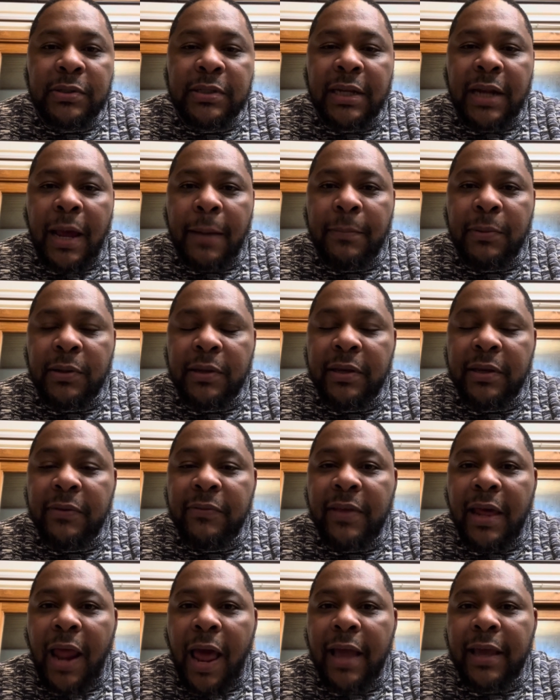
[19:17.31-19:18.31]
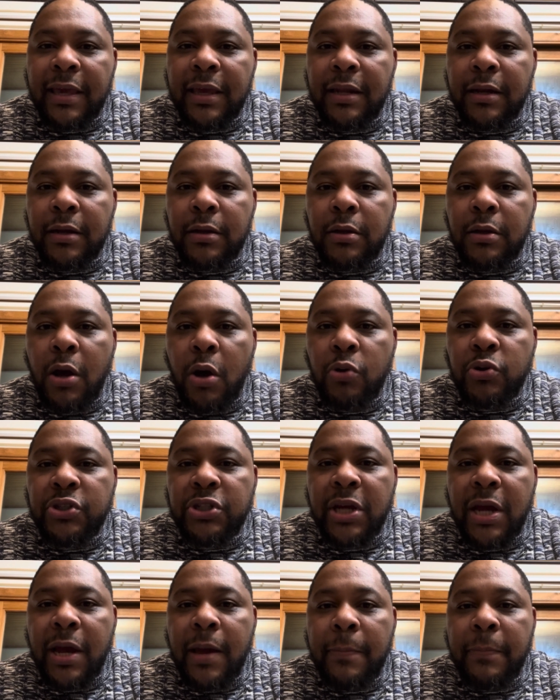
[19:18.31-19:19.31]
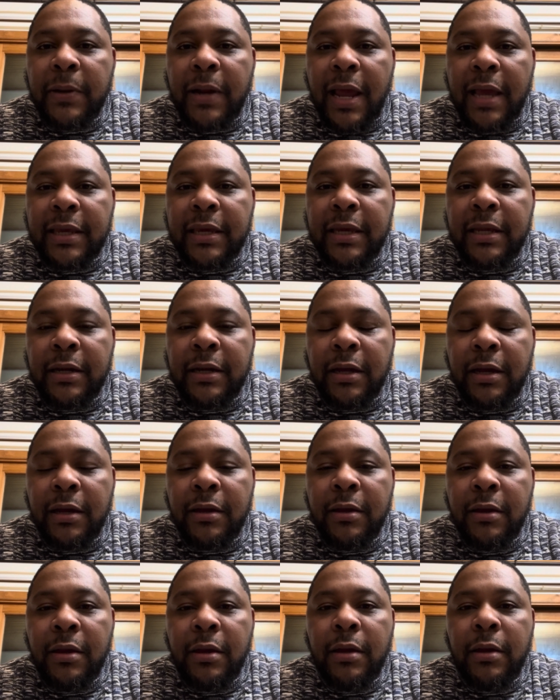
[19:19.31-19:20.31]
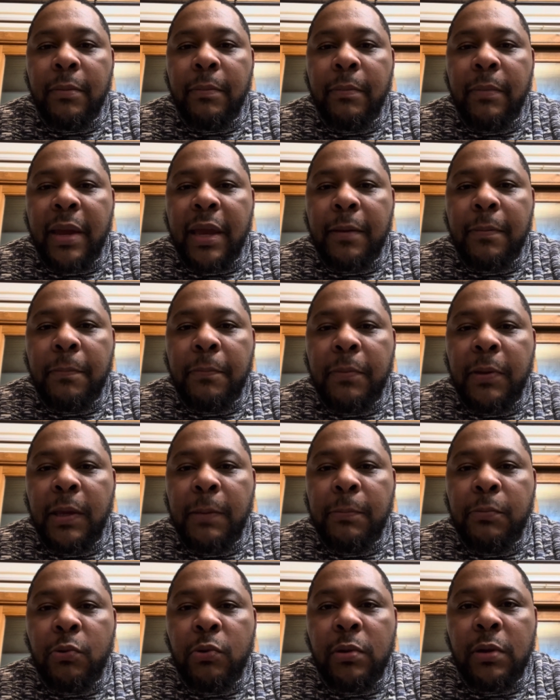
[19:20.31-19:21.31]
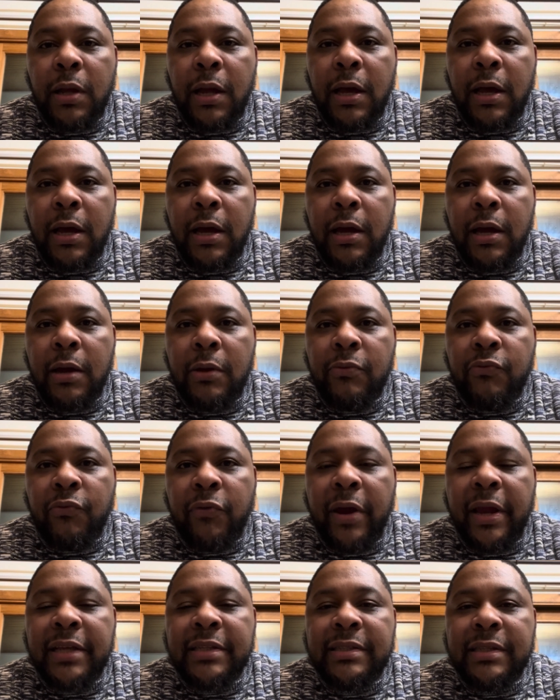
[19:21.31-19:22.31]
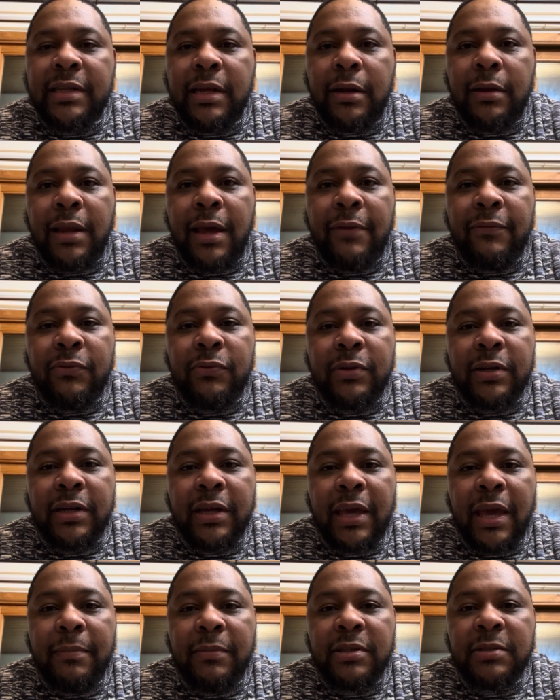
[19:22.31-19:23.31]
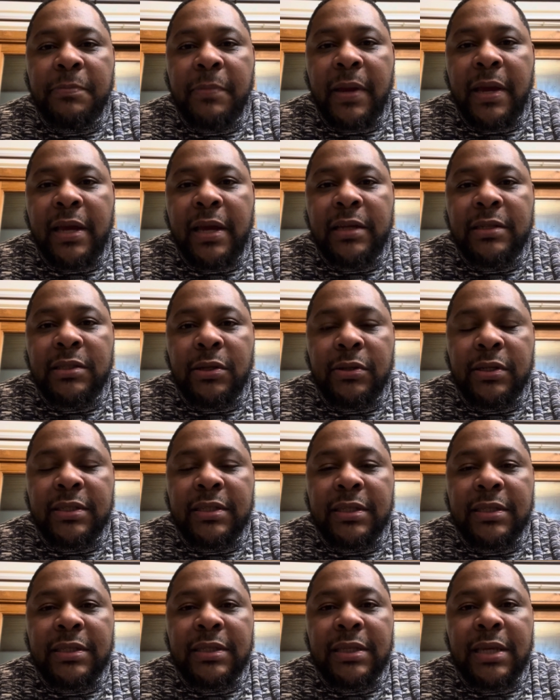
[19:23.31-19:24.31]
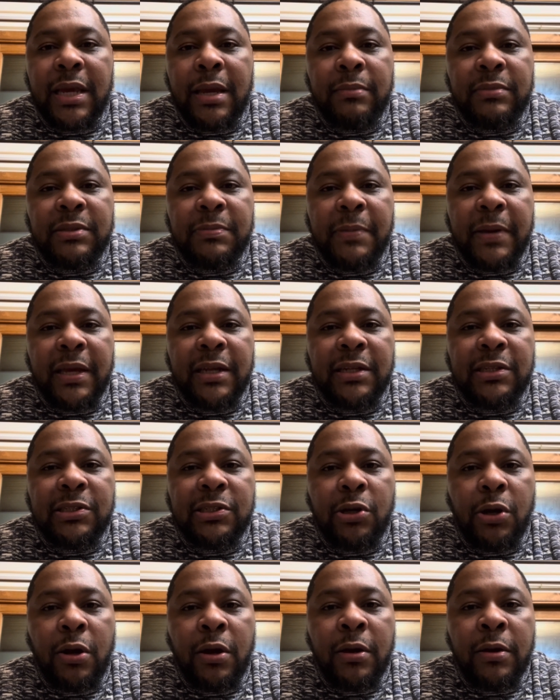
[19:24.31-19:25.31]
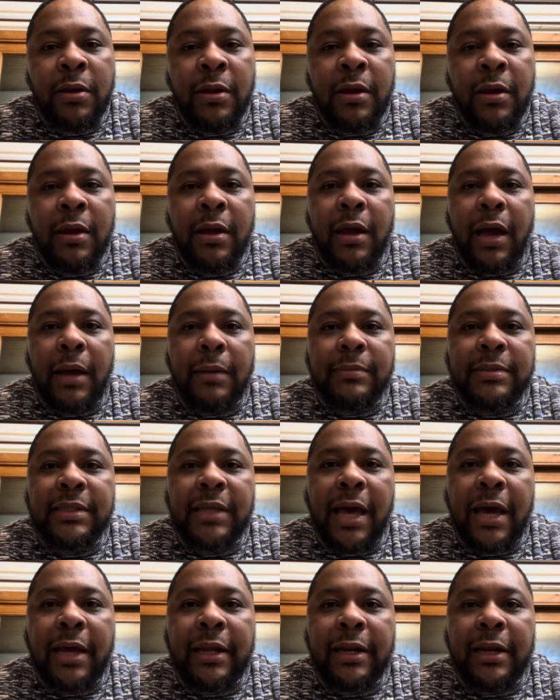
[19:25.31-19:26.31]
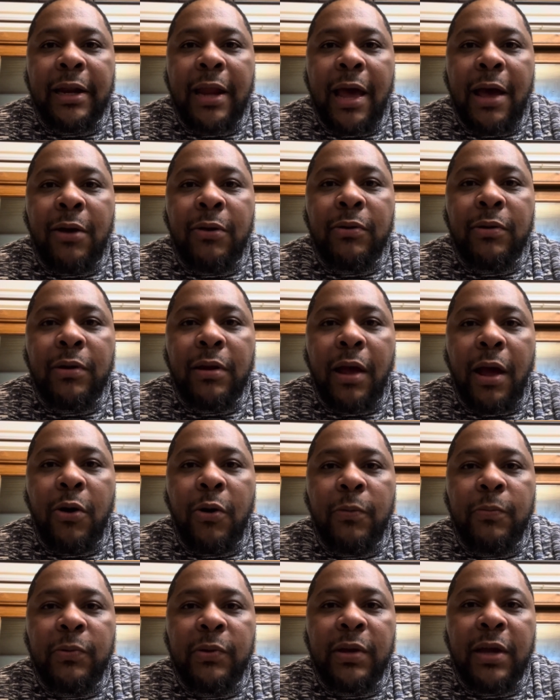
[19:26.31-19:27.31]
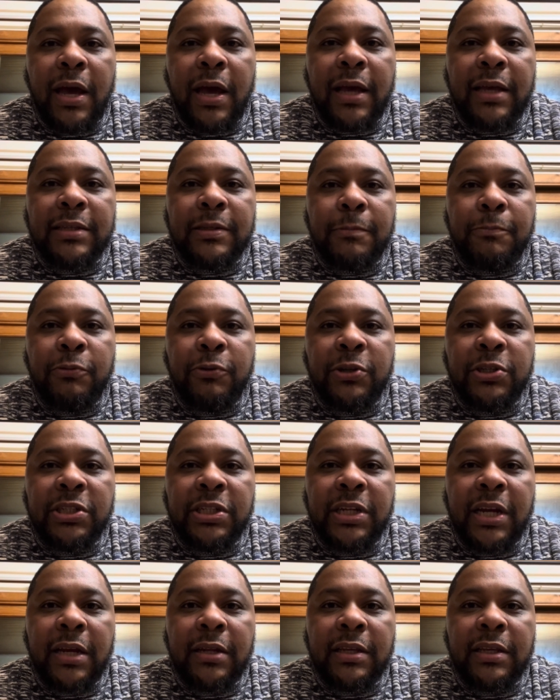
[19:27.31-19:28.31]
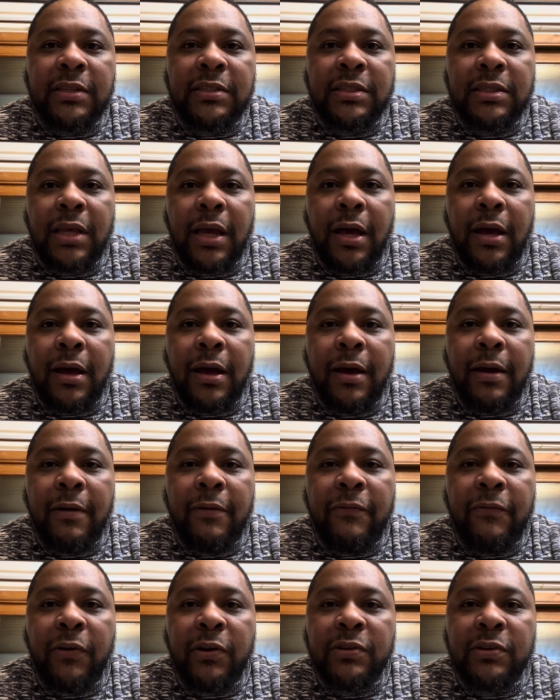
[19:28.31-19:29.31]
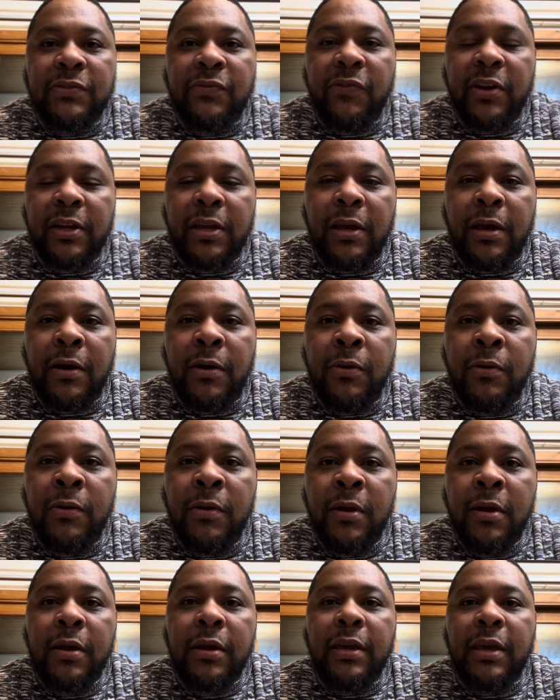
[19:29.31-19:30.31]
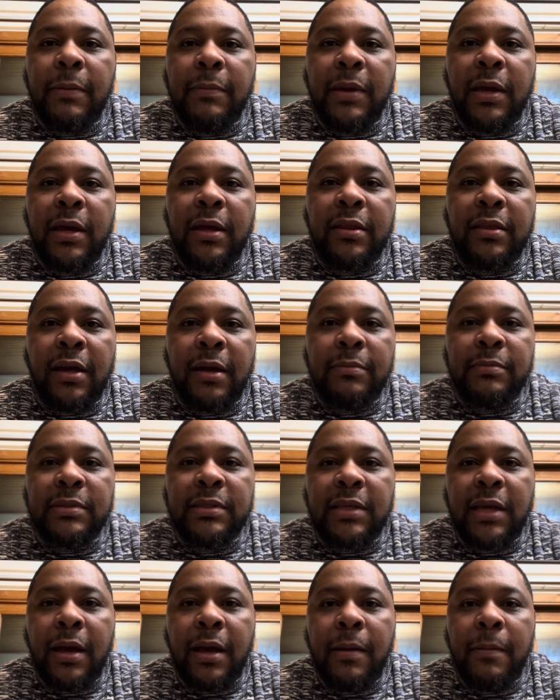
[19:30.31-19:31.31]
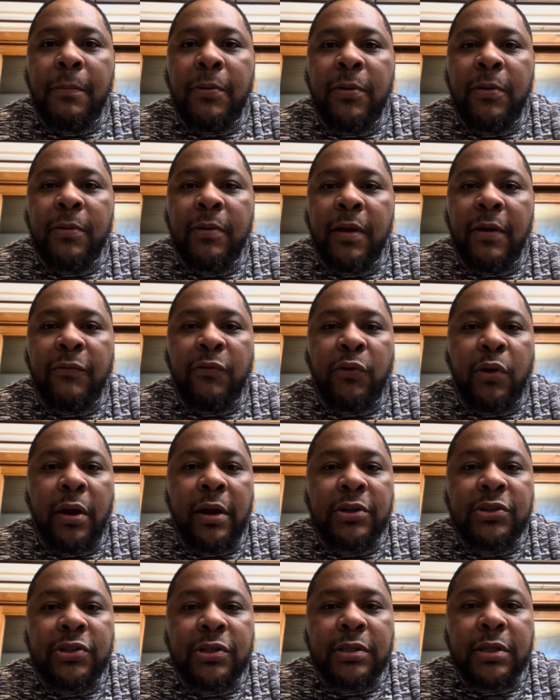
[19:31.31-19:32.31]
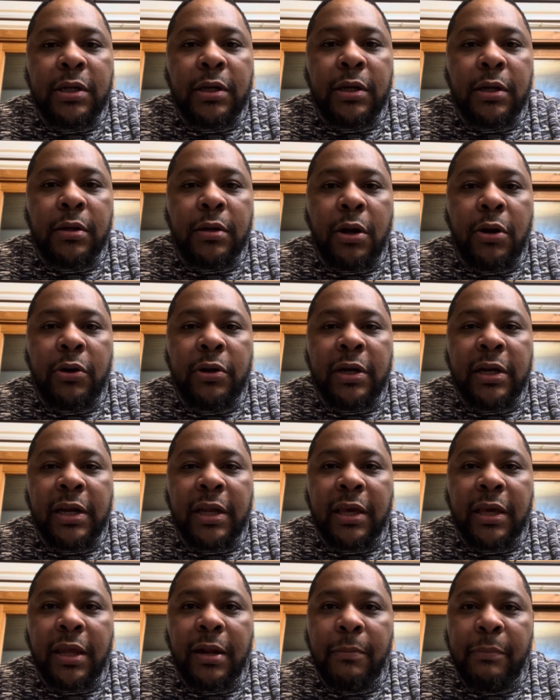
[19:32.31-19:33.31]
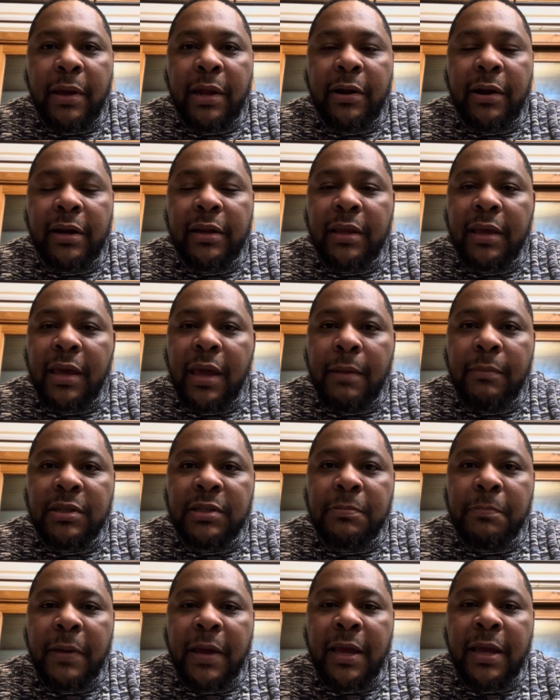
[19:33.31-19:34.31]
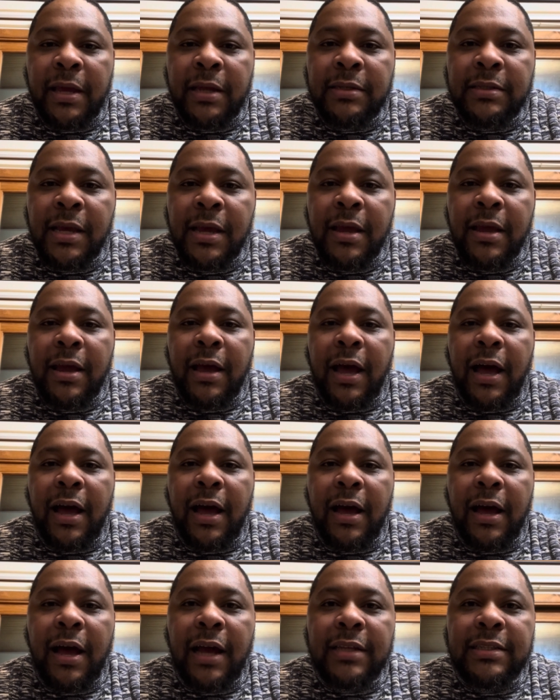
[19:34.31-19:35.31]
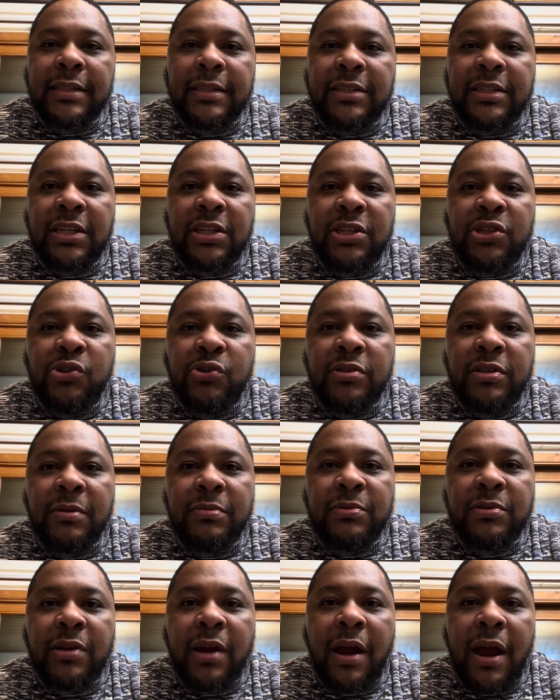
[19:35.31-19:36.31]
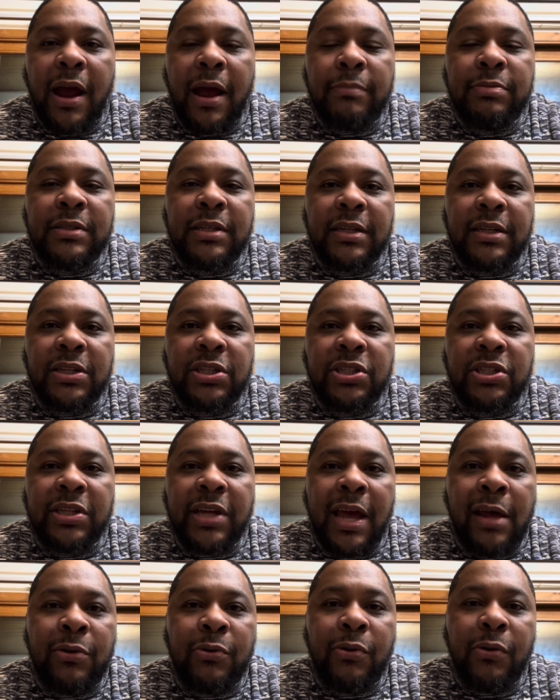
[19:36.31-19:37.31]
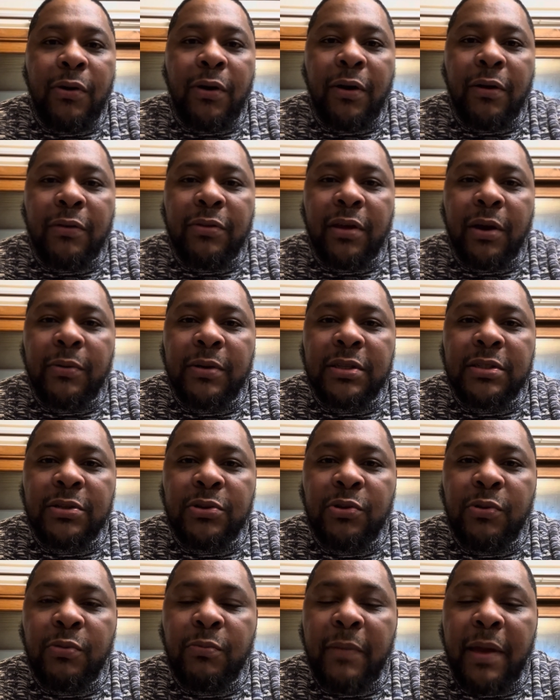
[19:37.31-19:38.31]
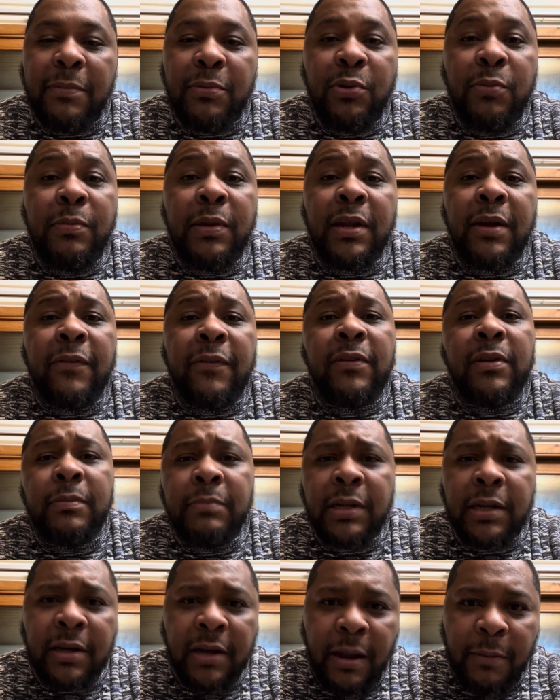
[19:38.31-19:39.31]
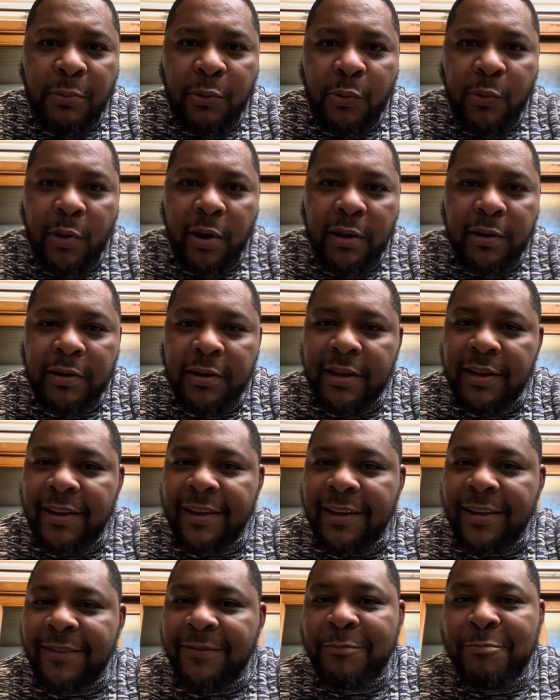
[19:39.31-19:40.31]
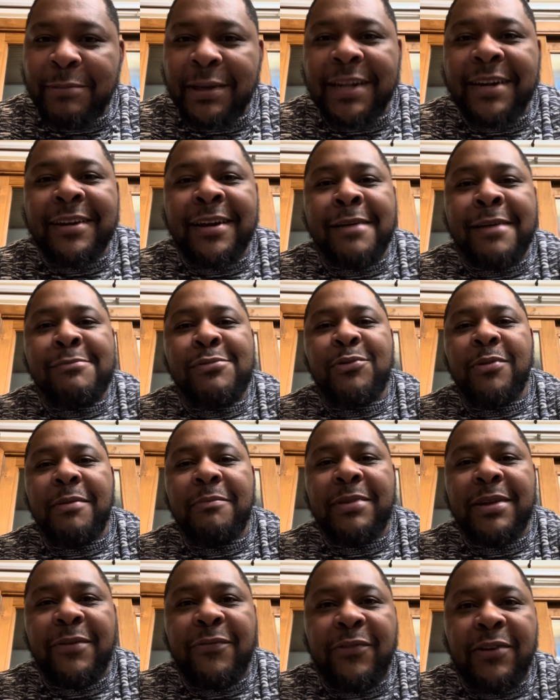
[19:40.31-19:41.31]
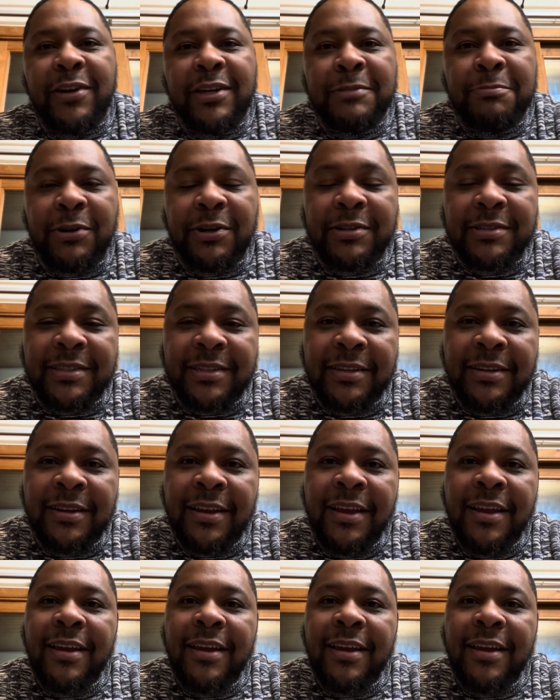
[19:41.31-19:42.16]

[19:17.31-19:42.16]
And I believe that I can coach up and I can make people raise their level in the game of spades. So this is Sam Spades Talk. I'm signing out. I hope you guys appreciate this first video. Give me a thumbs up if you're interested in learning and getting better at the game of spades. I suggest you subscribe to this channel. Although it's new, maybe you be the number 1. Be the number 1. Be the first person.